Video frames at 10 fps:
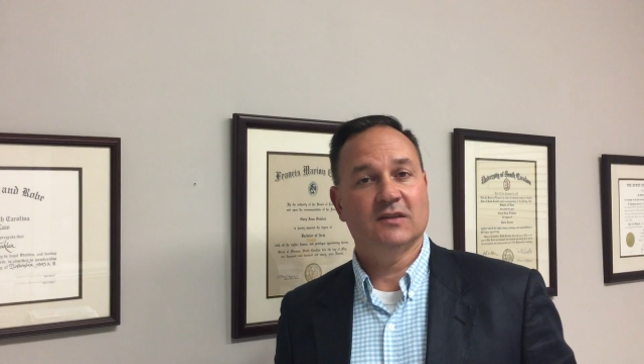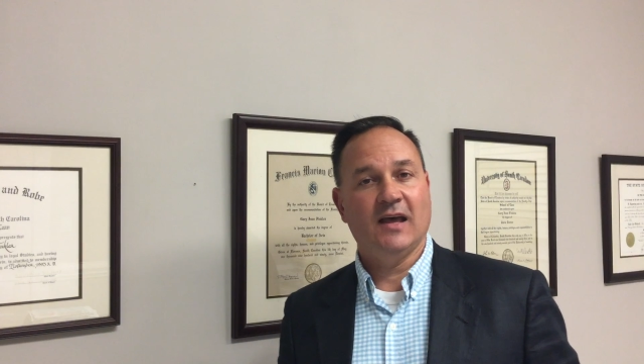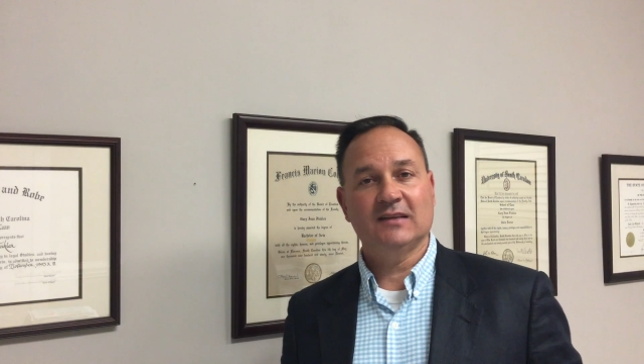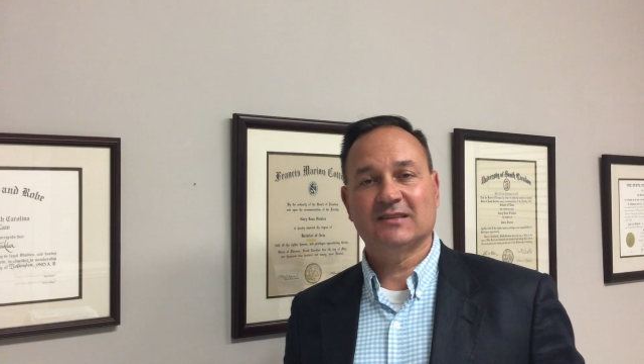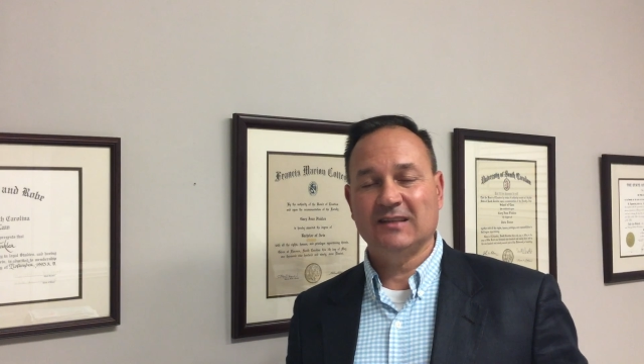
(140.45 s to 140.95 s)
and
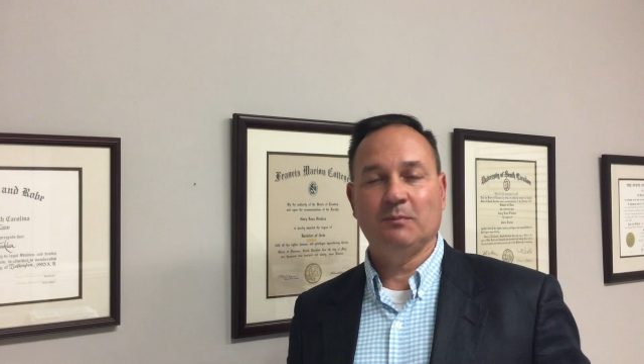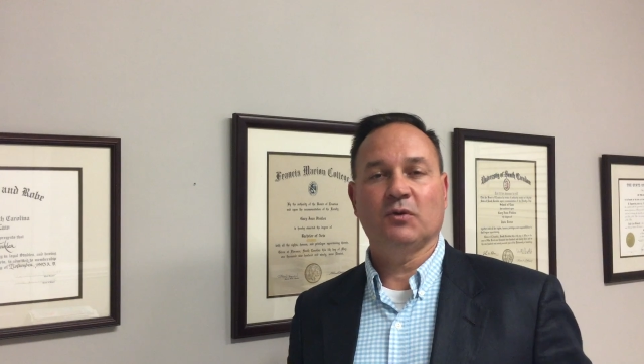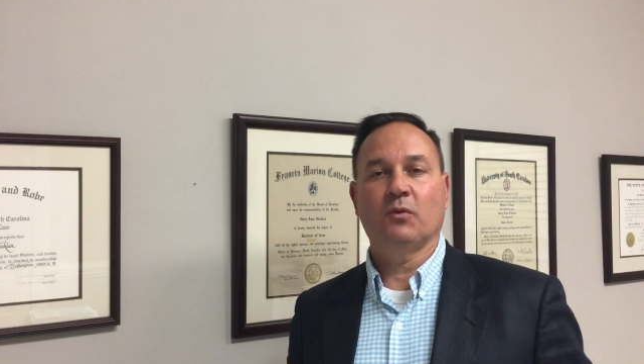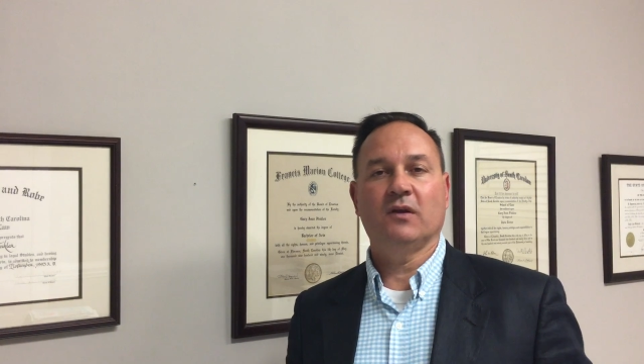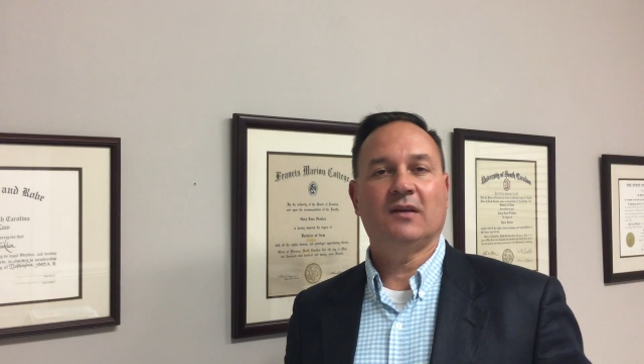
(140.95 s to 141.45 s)
that's
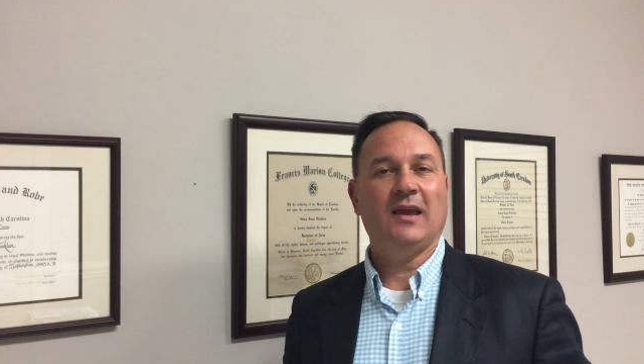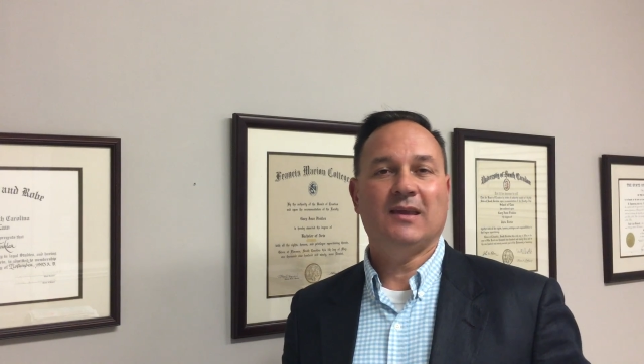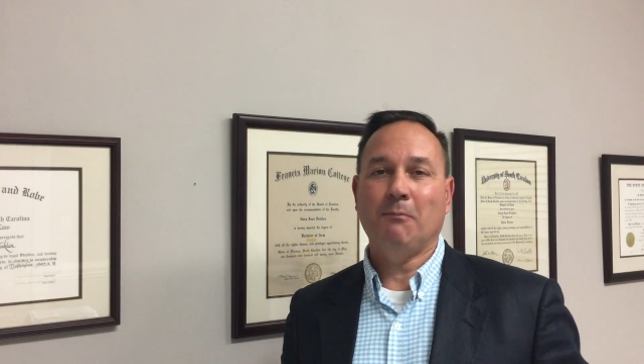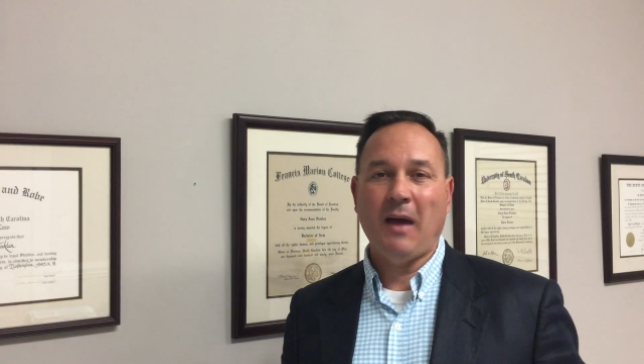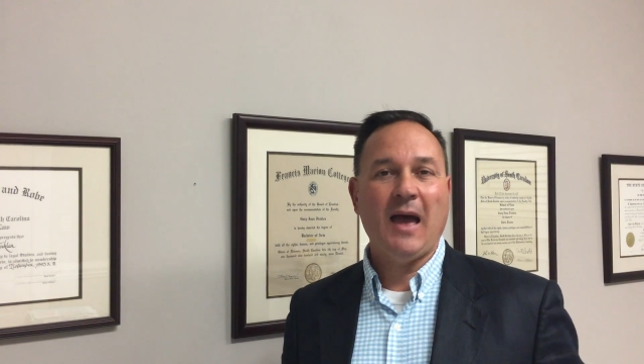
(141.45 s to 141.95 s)
simply where you
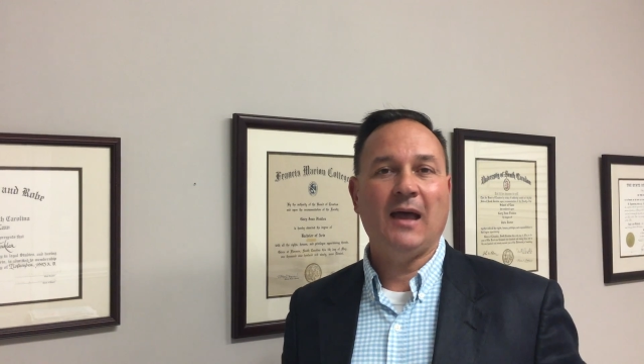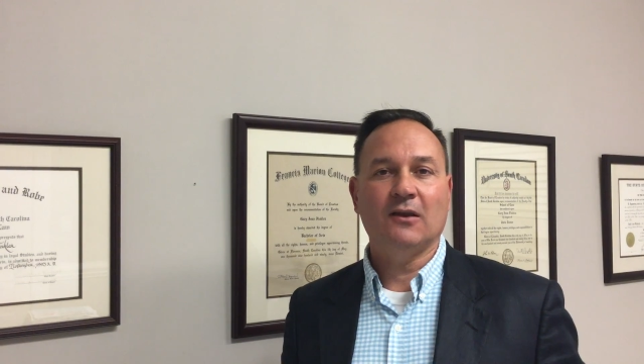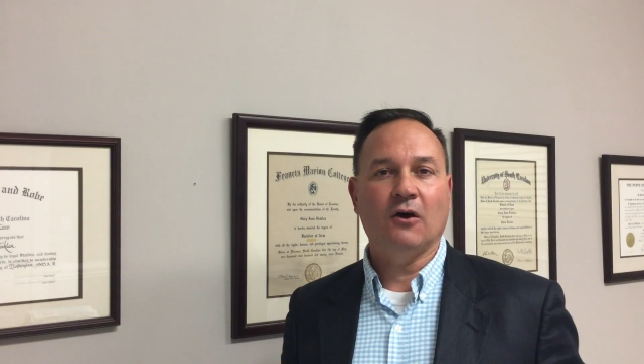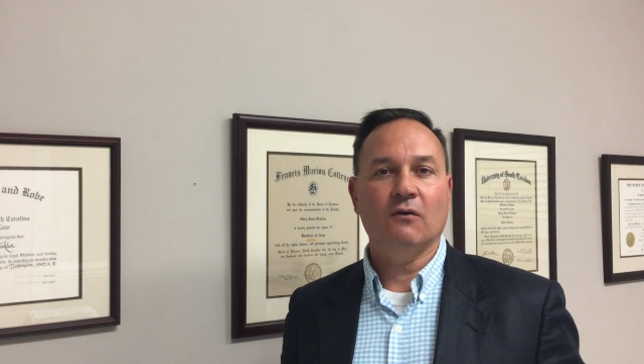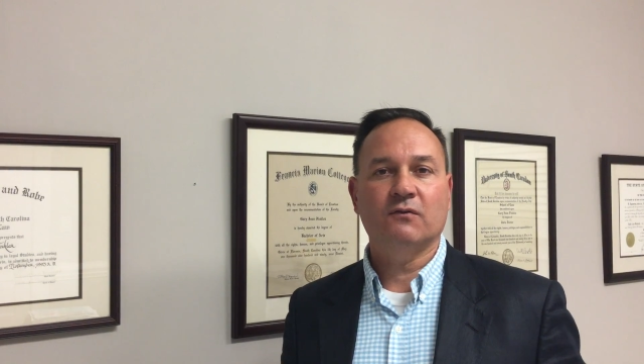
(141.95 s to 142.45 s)
take your
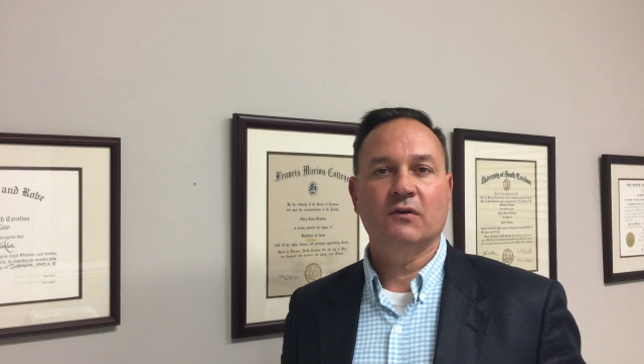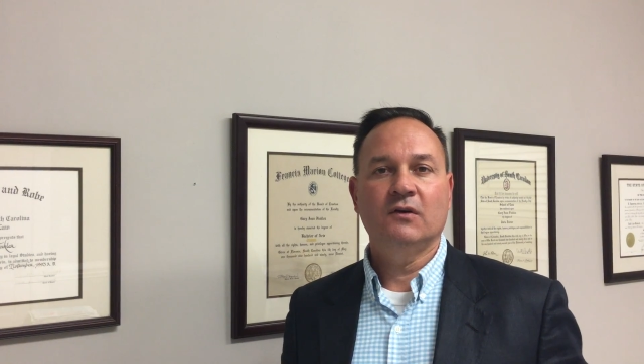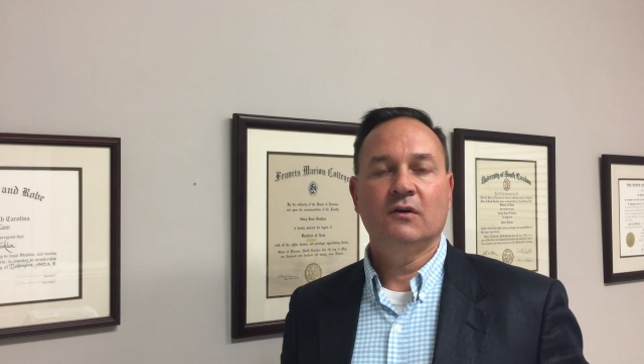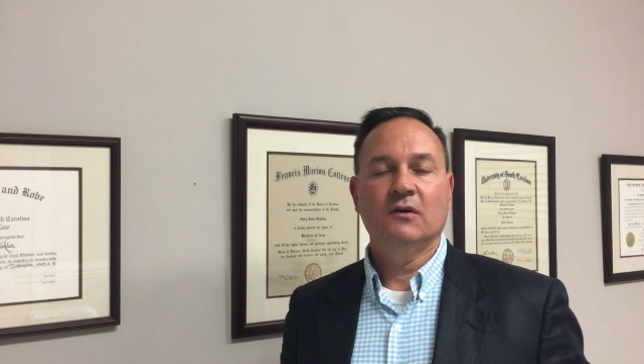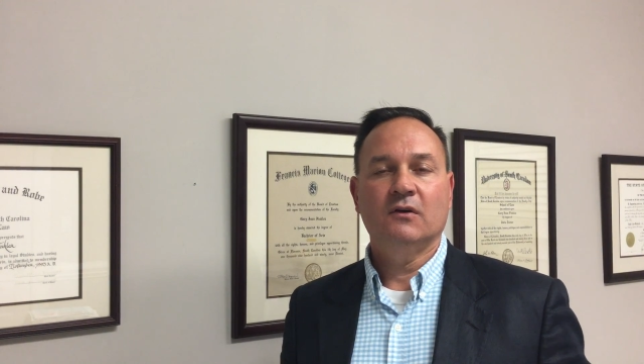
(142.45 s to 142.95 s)
mind off
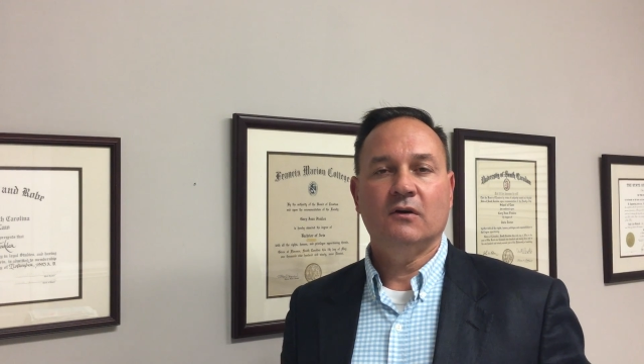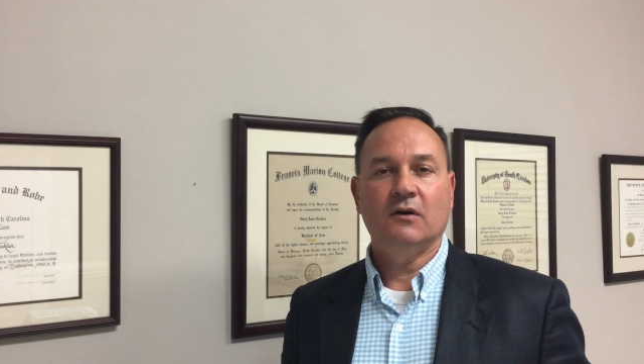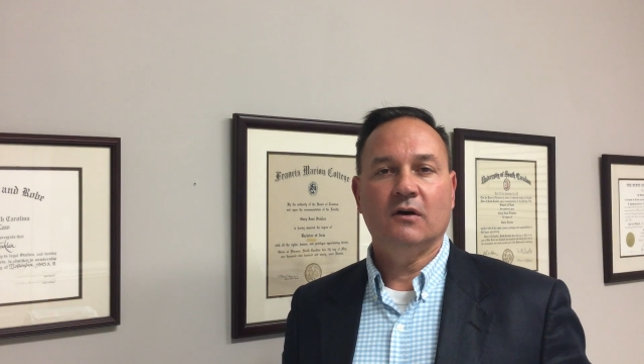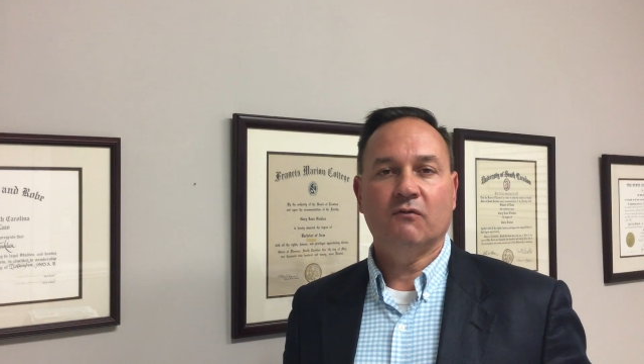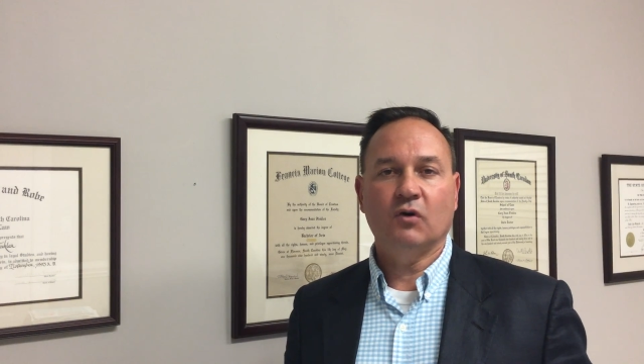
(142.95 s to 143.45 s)

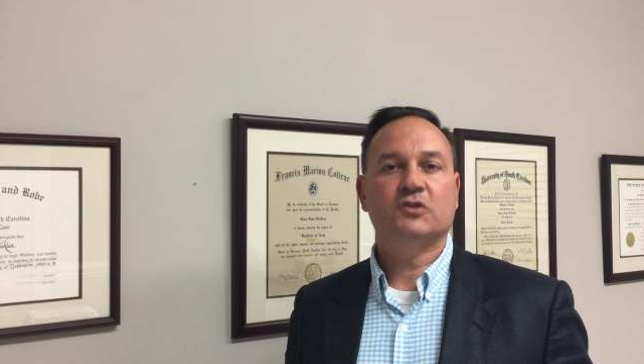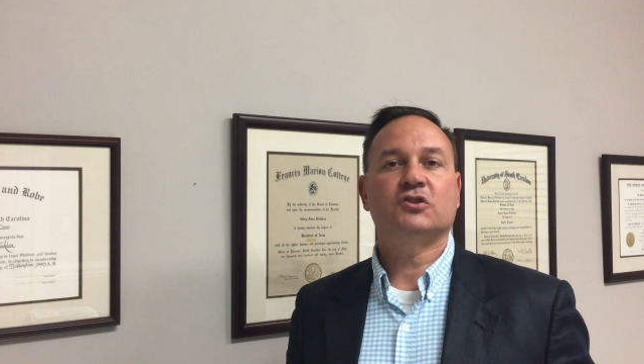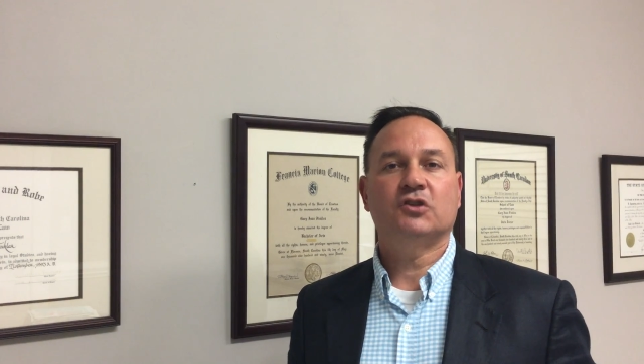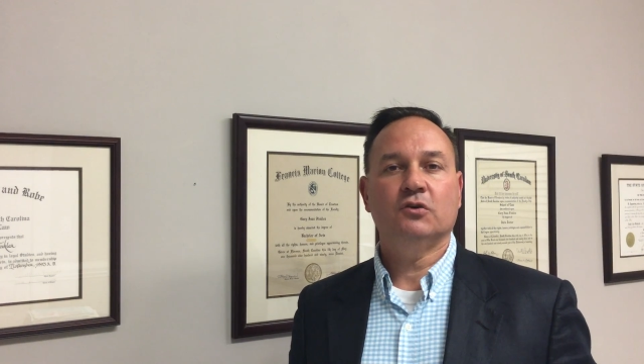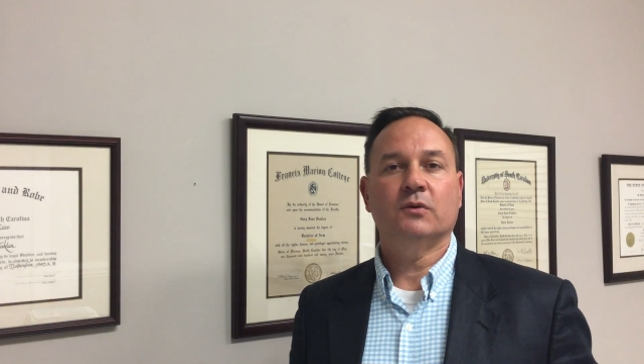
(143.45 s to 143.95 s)
of
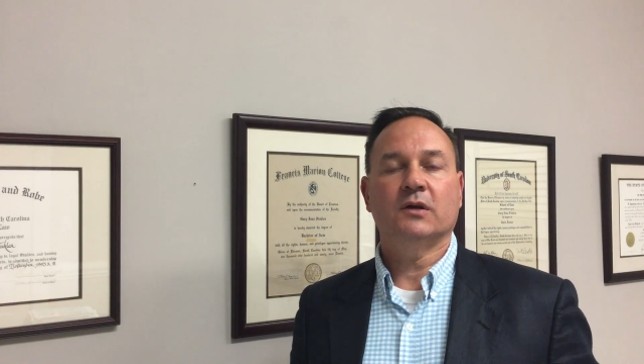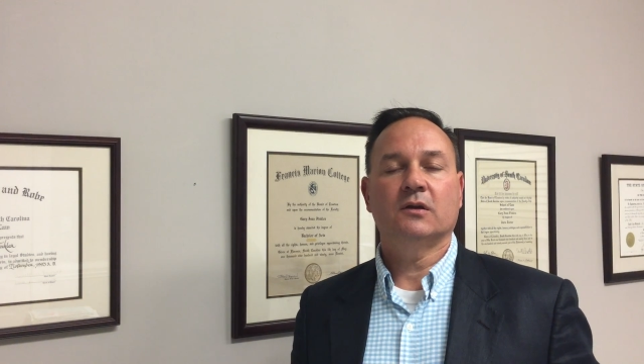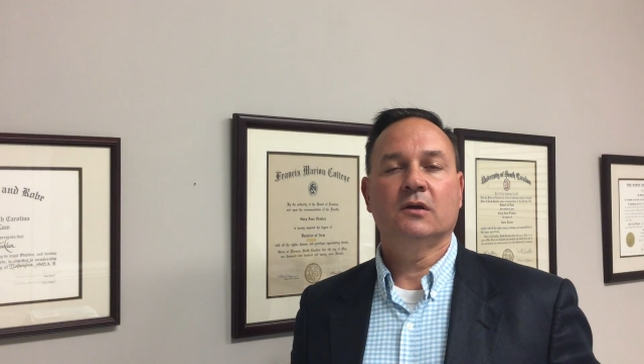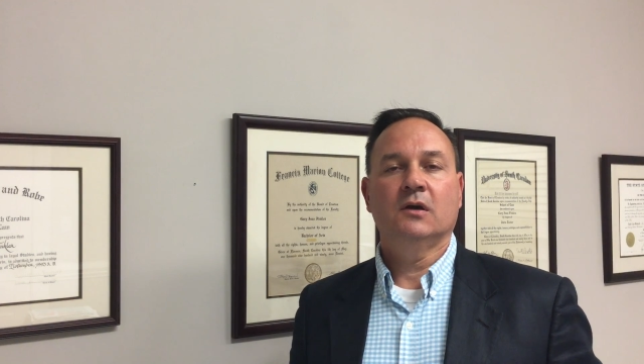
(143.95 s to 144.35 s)
what you're doing.